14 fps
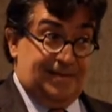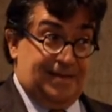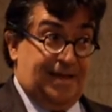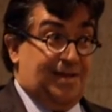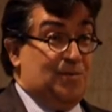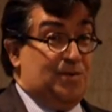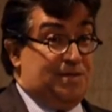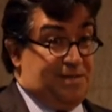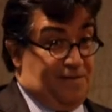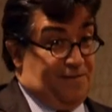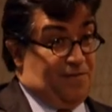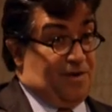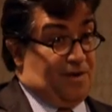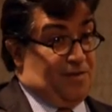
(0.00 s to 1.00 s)
then we see
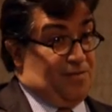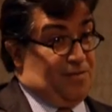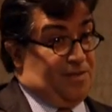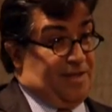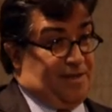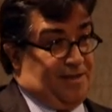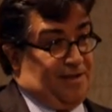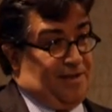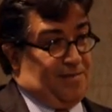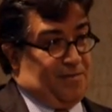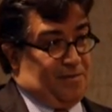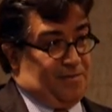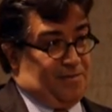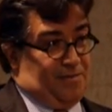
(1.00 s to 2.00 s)
if you're a good technical
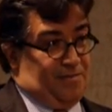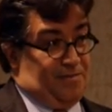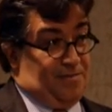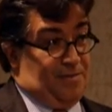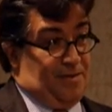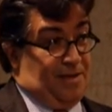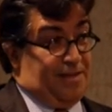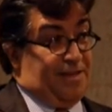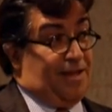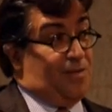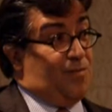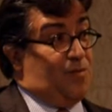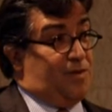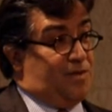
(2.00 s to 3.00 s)
person. And
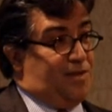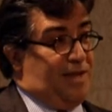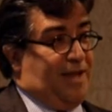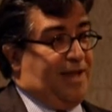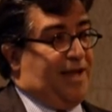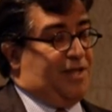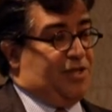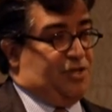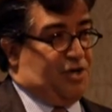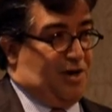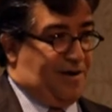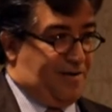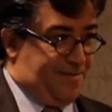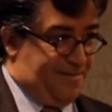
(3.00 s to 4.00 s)
that works like a
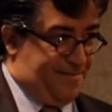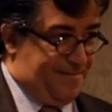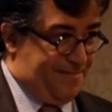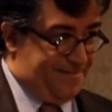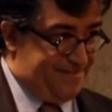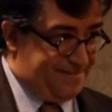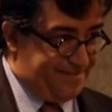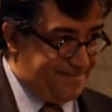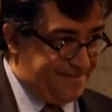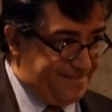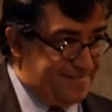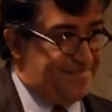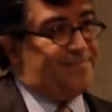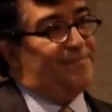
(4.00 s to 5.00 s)
charm.
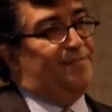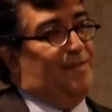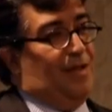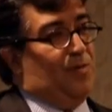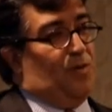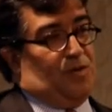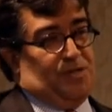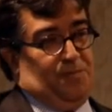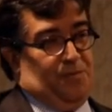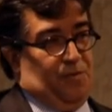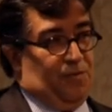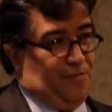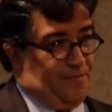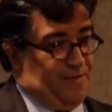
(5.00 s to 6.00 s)
Works
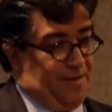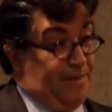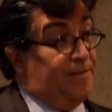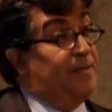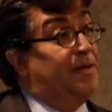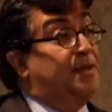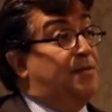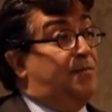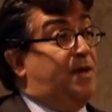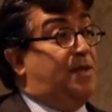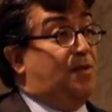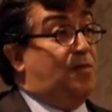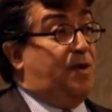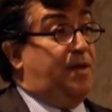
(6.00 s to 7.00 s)
beautifully.
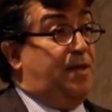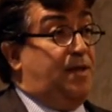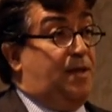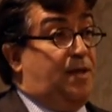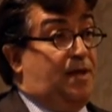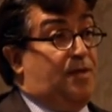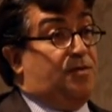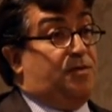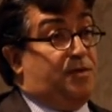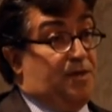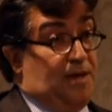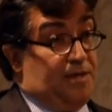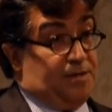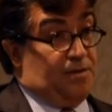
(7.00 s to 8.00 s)
By the way, another
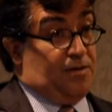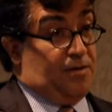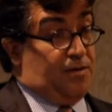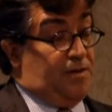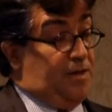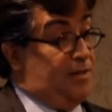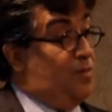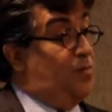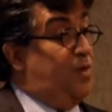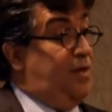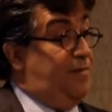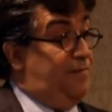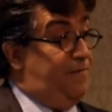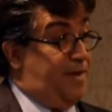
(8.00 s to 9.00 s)
lesson learned is
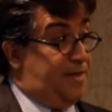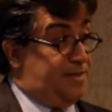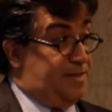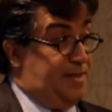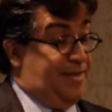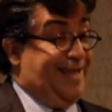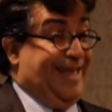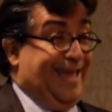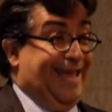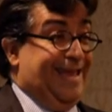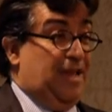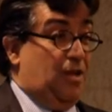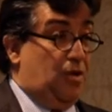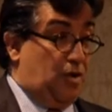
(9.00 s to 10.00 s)
we invested
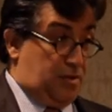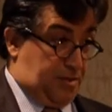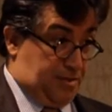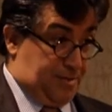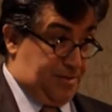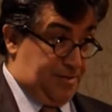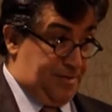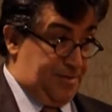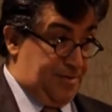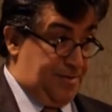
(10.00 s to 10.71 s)
a lot